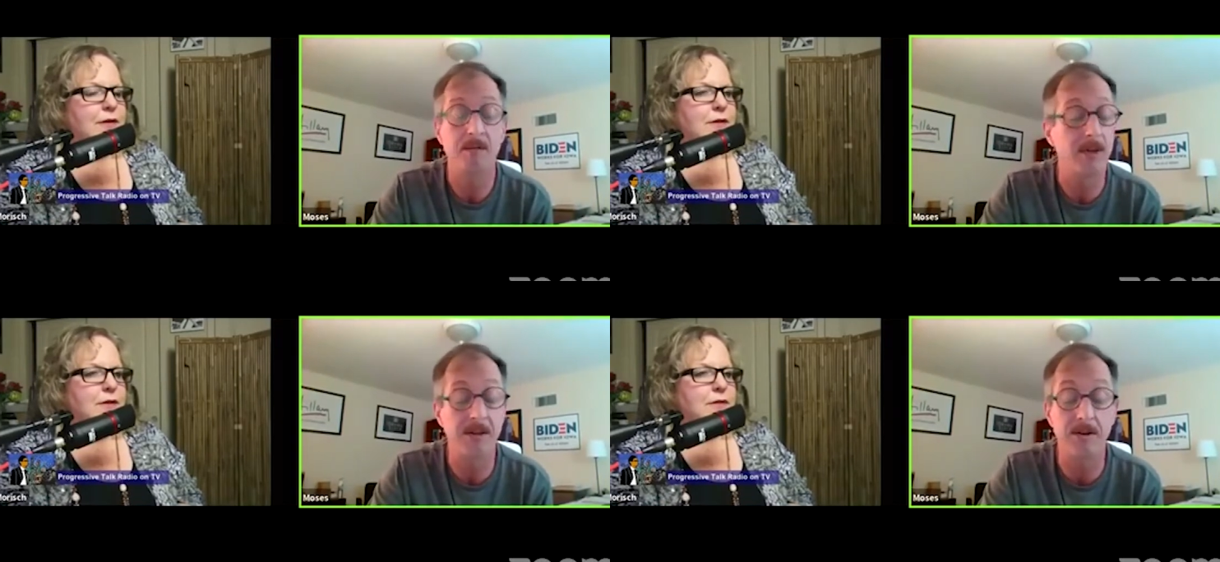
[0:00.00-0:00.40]

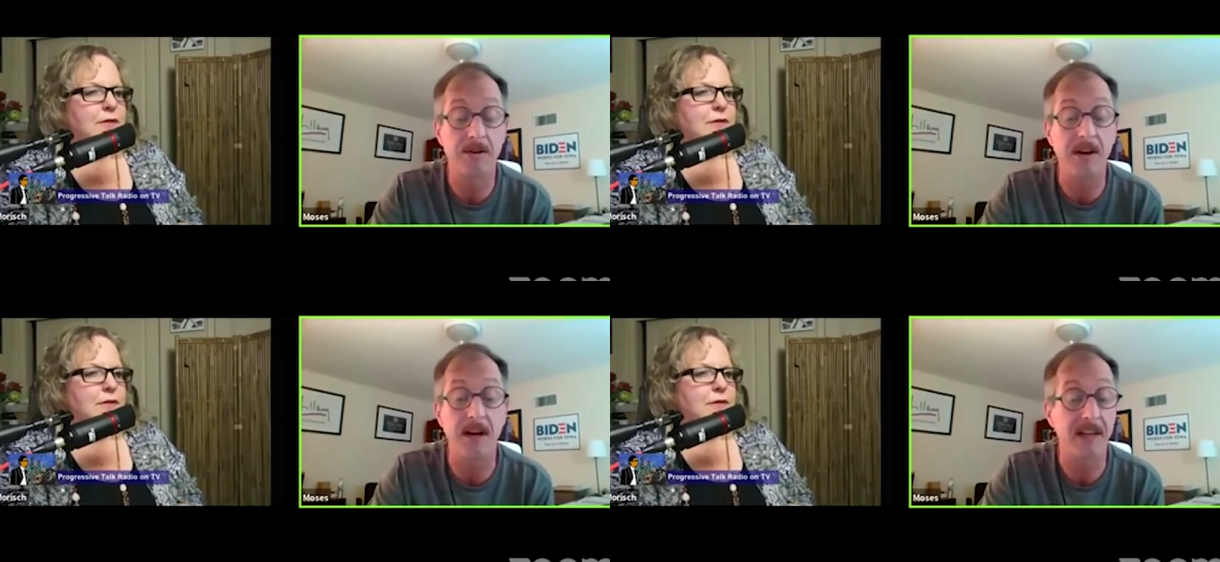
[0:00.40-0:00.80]

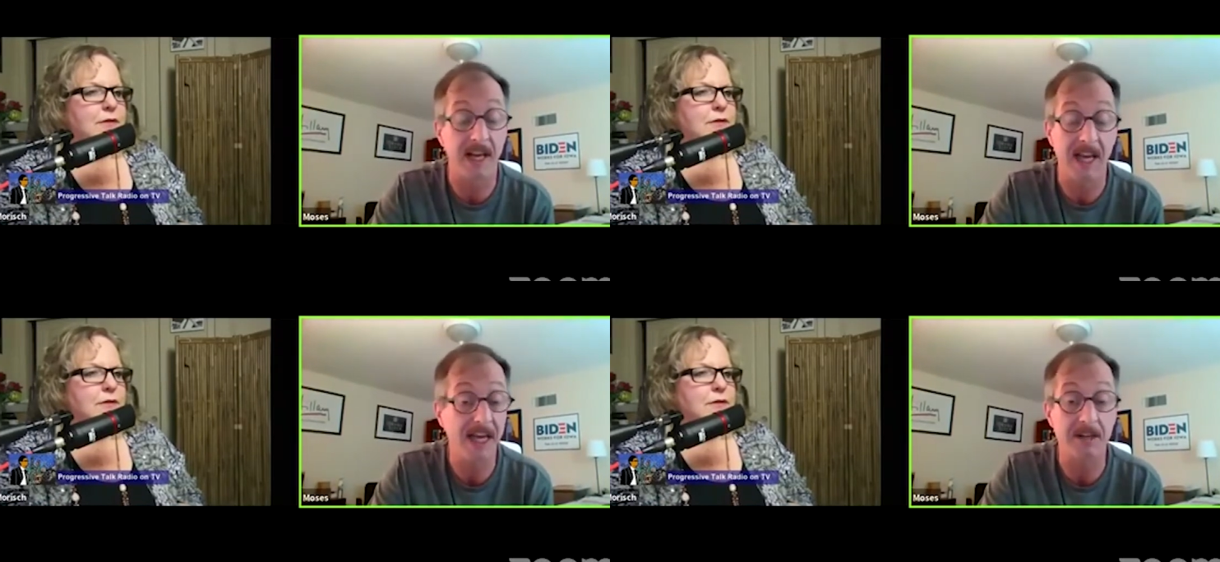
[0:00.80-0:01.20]
Speaker 1: Whether or not
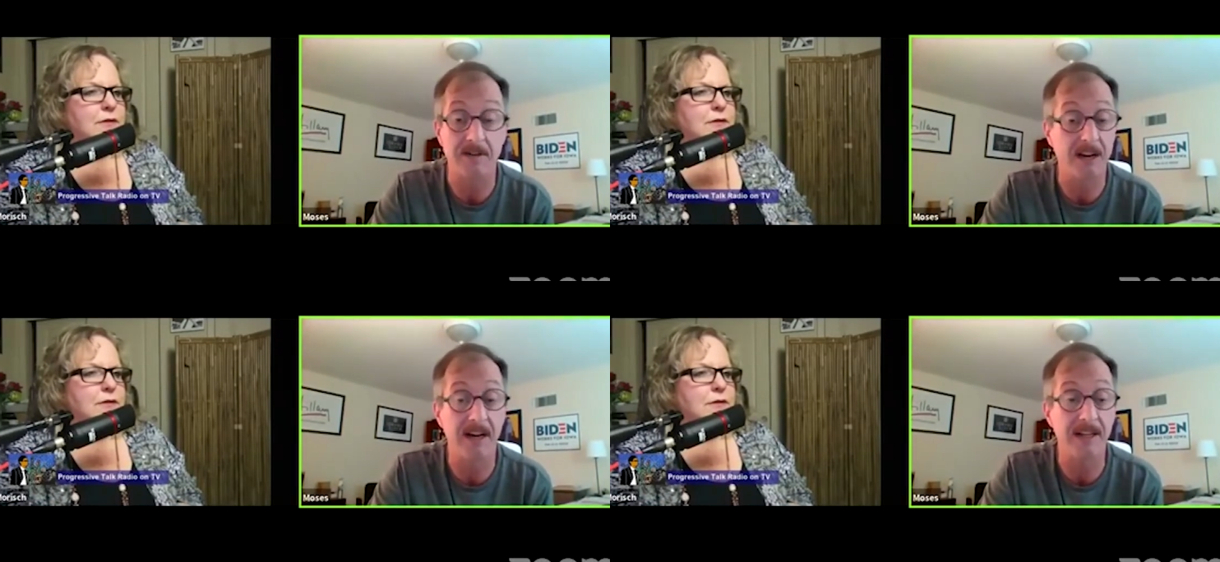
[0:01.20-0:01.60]
they like
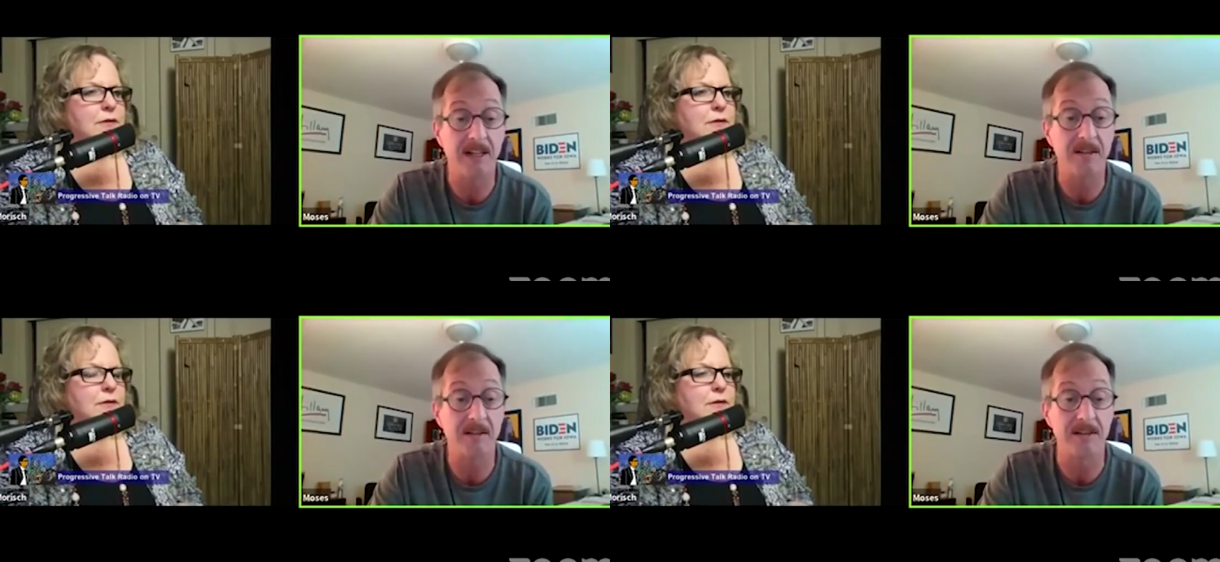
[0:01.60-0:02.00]
it or
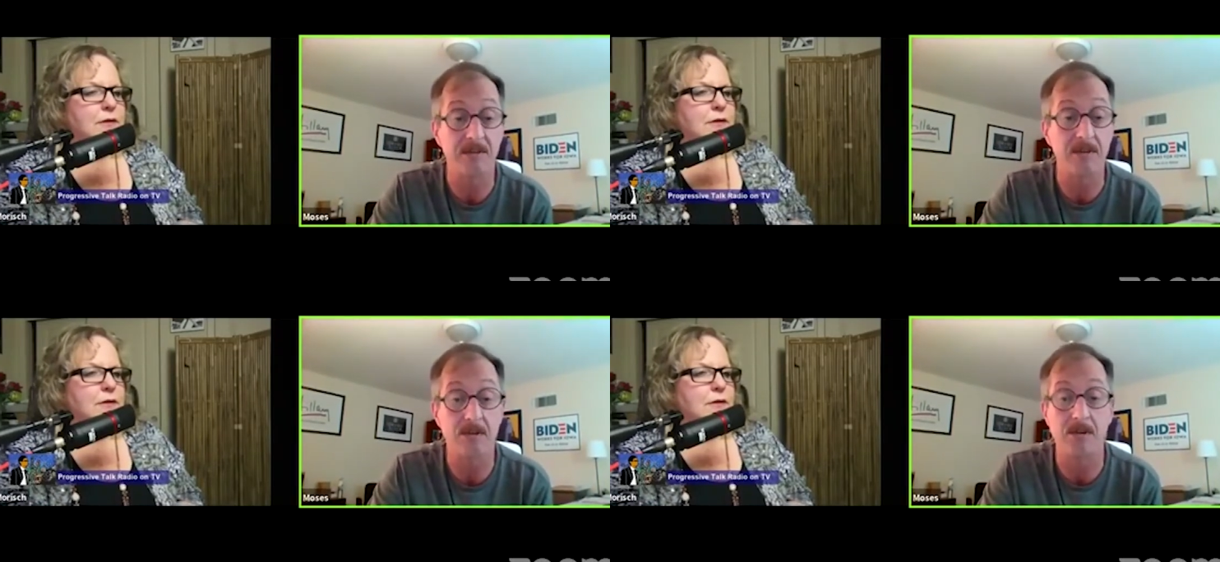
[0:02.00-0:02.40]
not is a
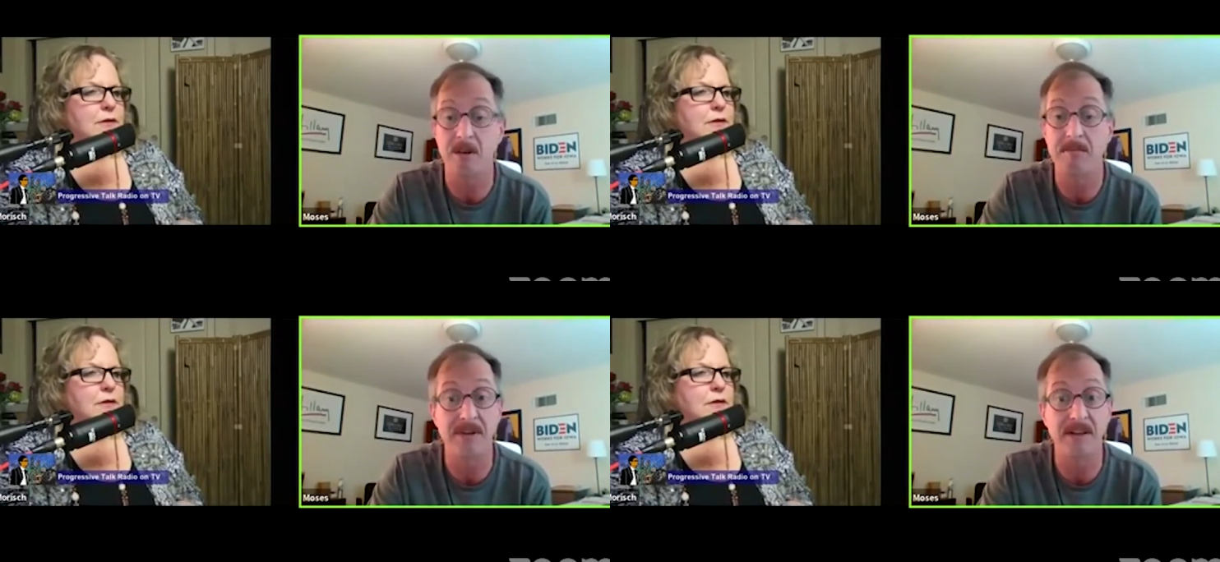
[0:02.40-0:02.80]
different story.